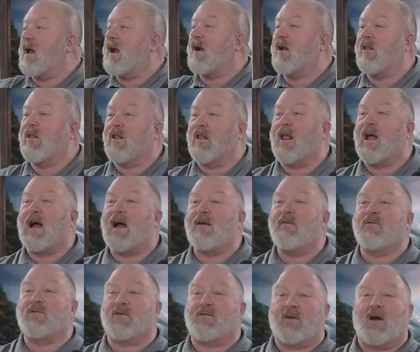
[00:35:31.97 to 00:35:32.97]
out of the
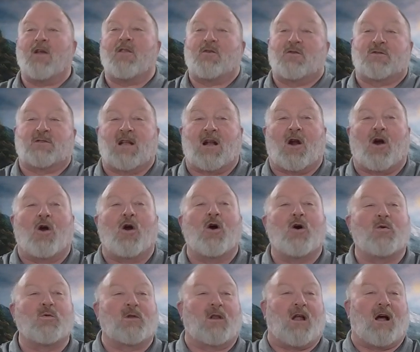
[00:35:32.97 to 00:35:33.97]
lives of others and our
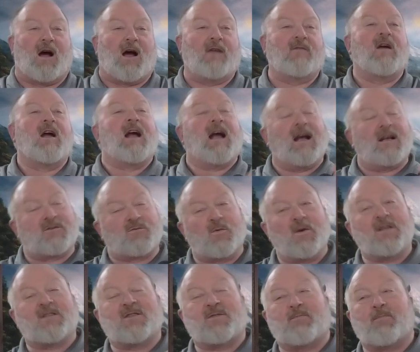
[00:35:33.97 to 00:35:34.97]
own life as we
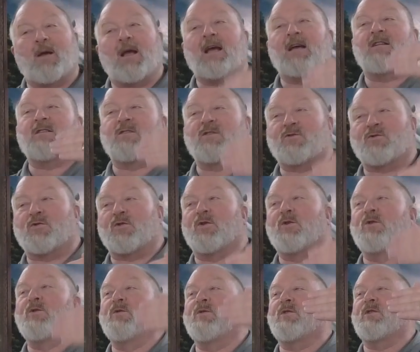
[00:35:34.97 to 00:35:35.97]
speak the
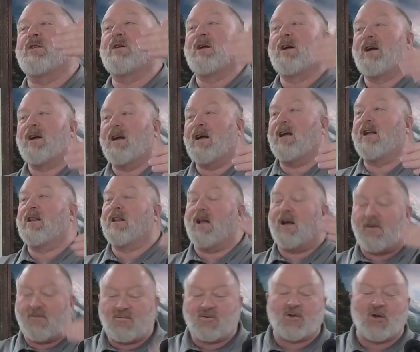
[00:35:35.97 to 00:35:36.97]
truth and
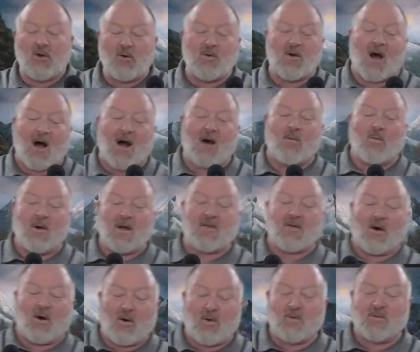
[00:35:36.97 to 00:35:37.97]
love. Do not
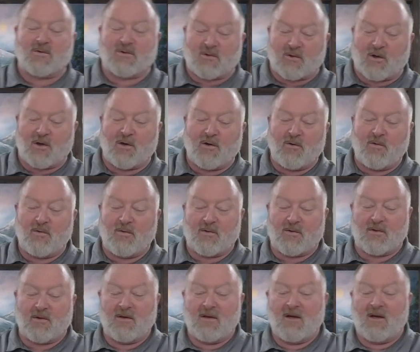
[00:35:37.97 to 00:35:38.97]
withhold truth
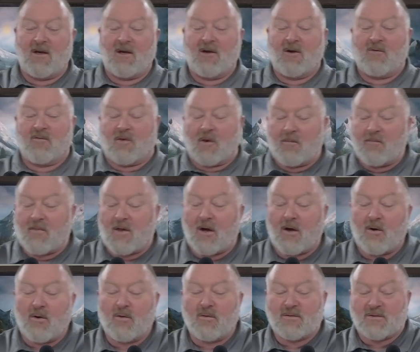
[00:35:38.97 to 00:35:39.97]
from
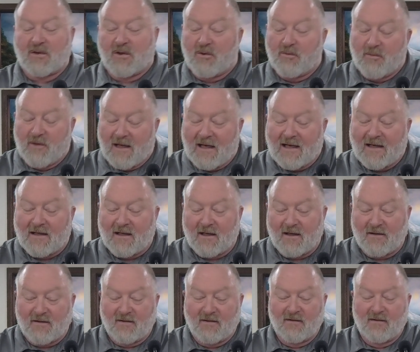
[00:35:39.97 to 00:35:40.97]
those who need
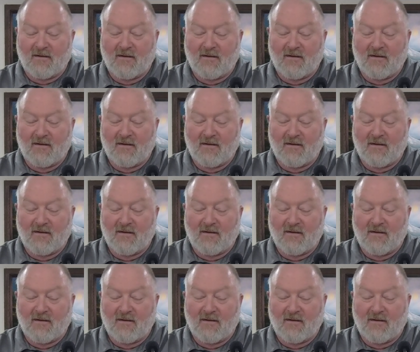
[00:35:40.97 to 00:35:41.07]
it.